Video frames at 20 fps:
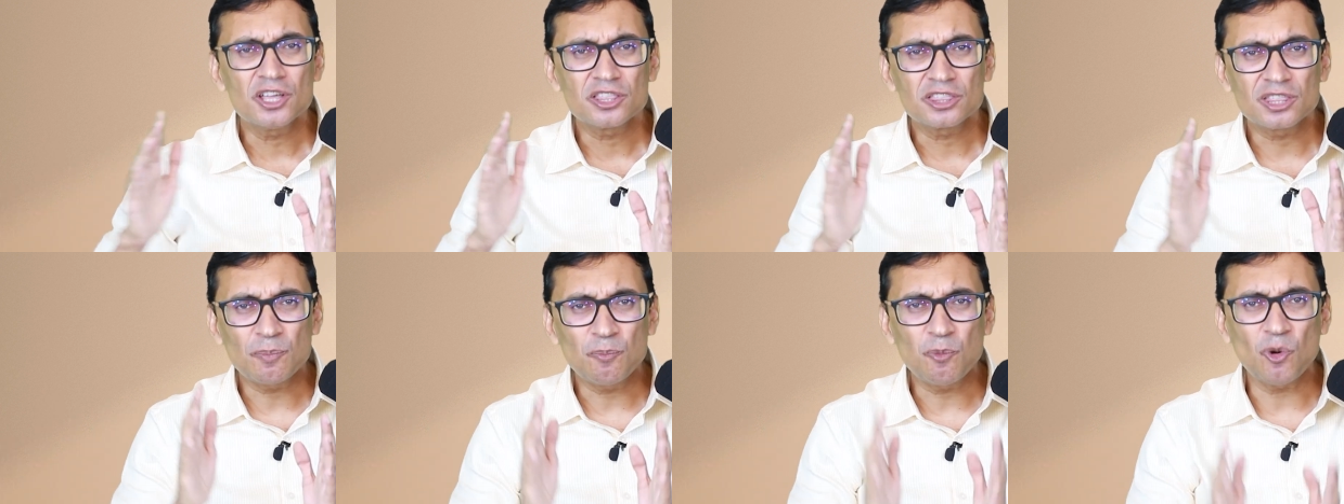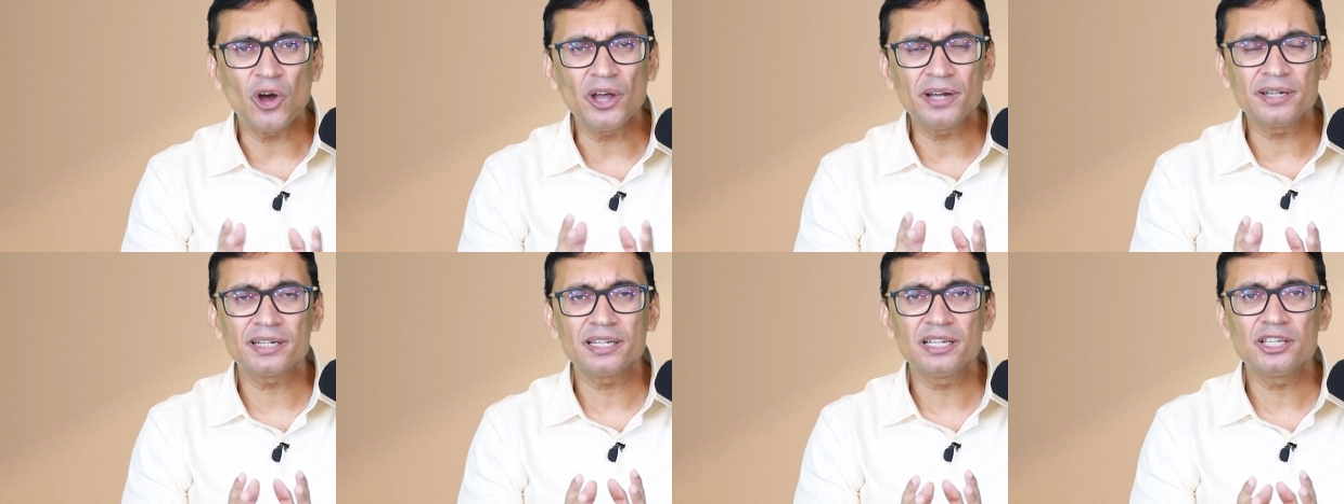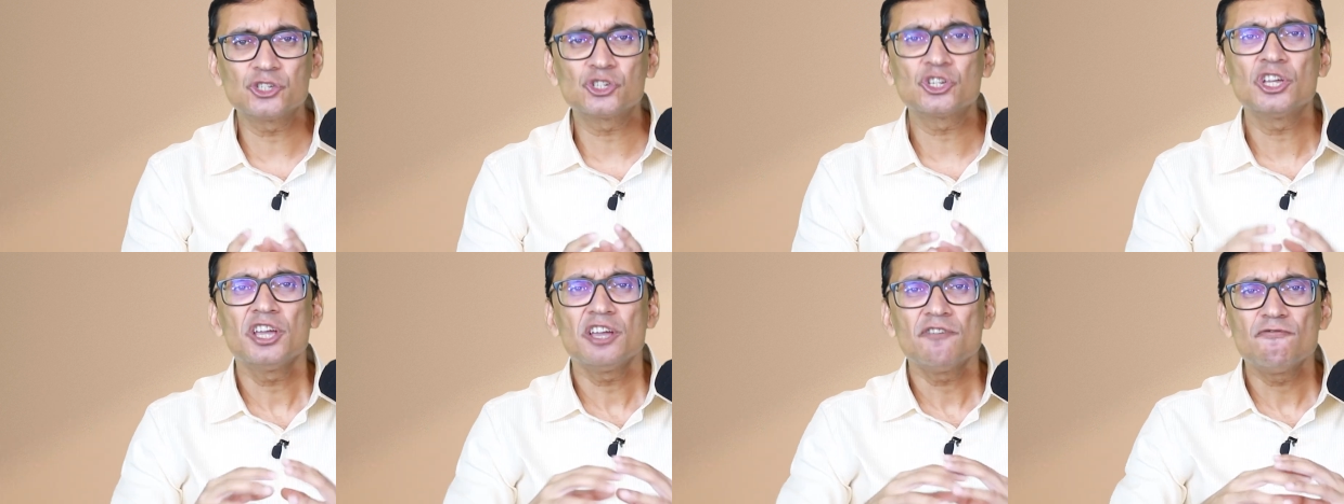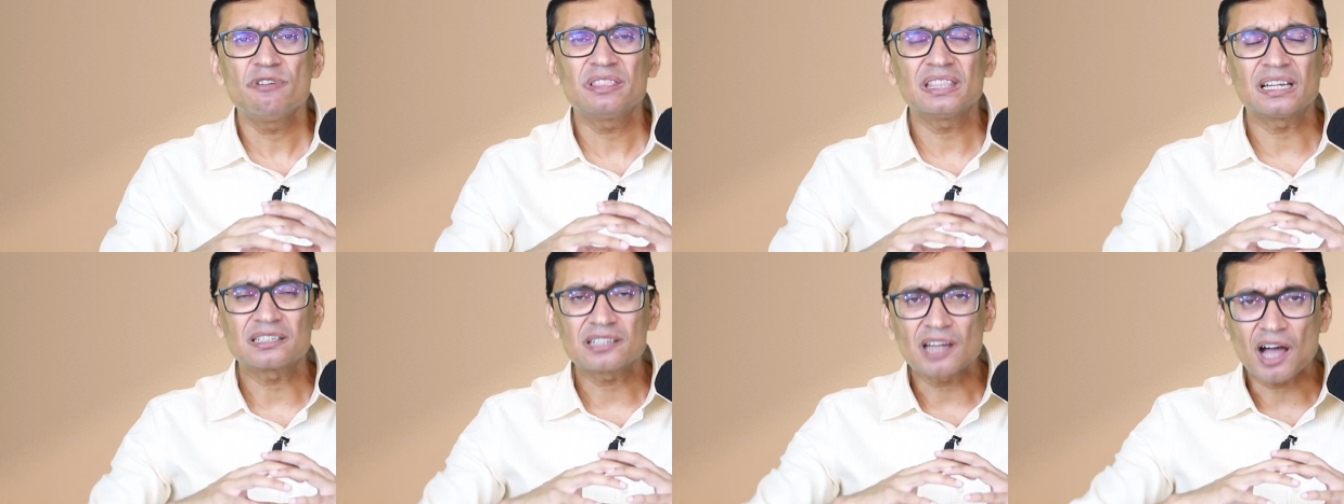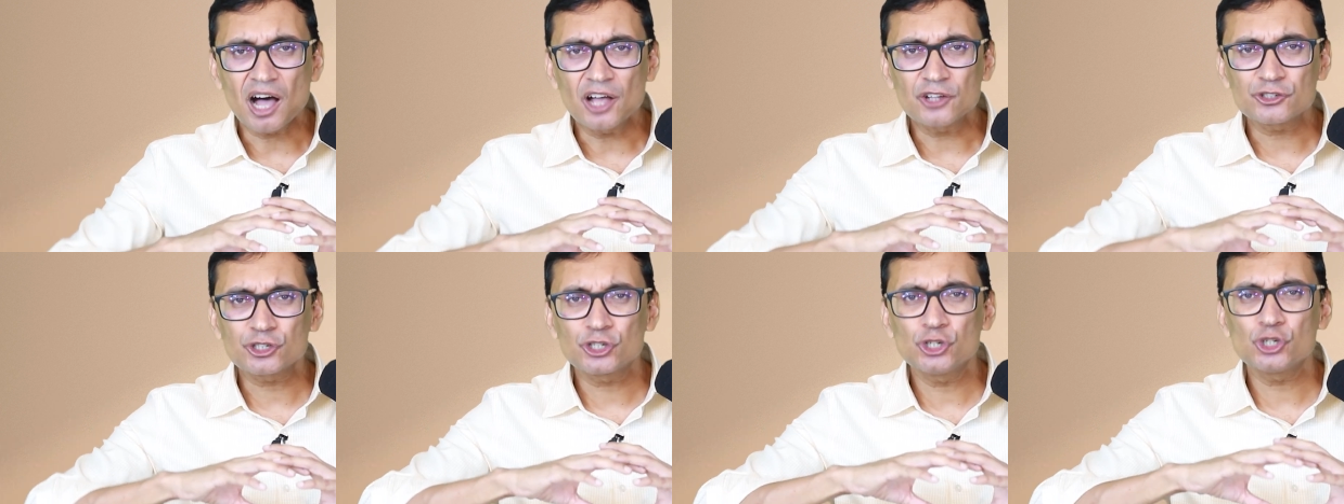The point is, when the
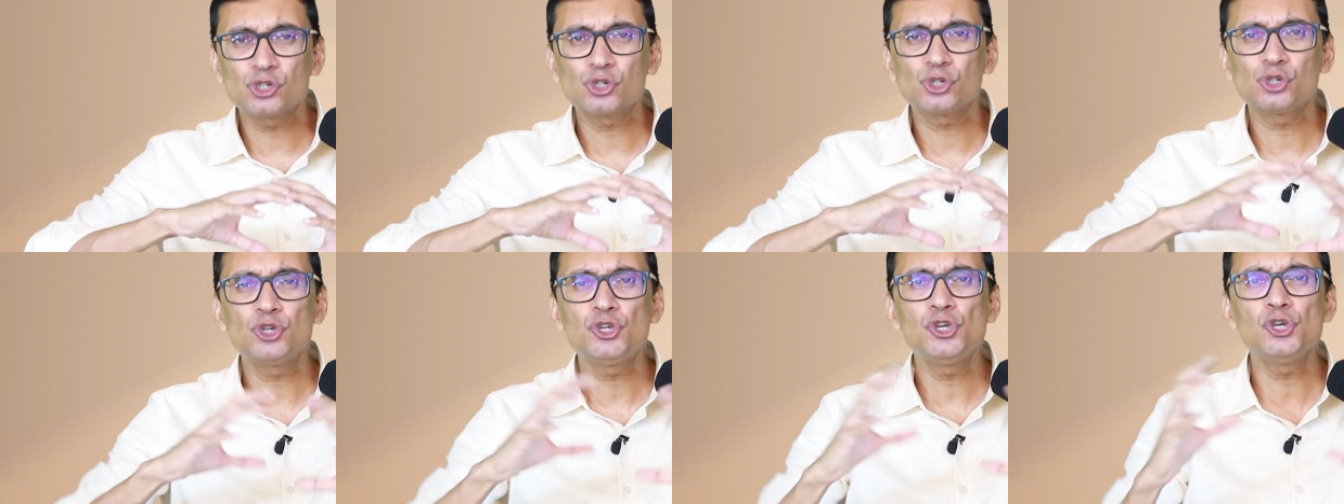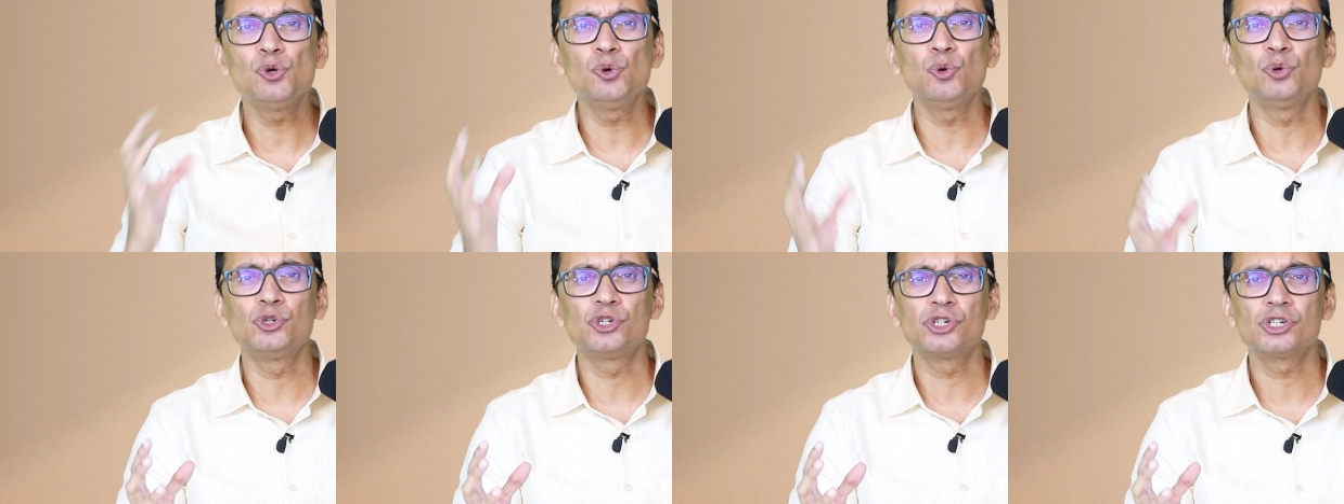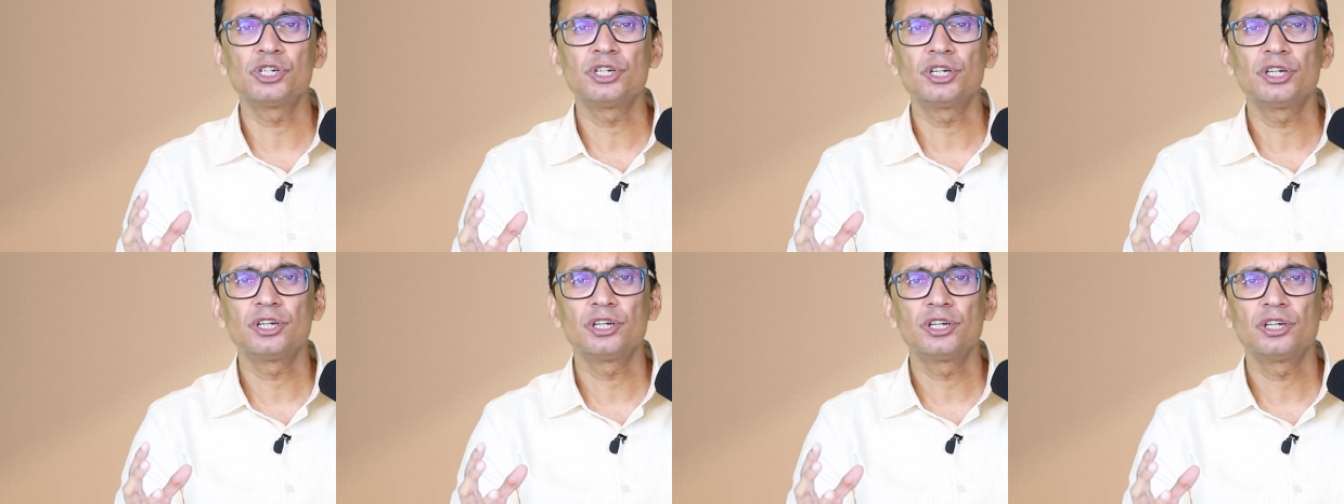task is huge,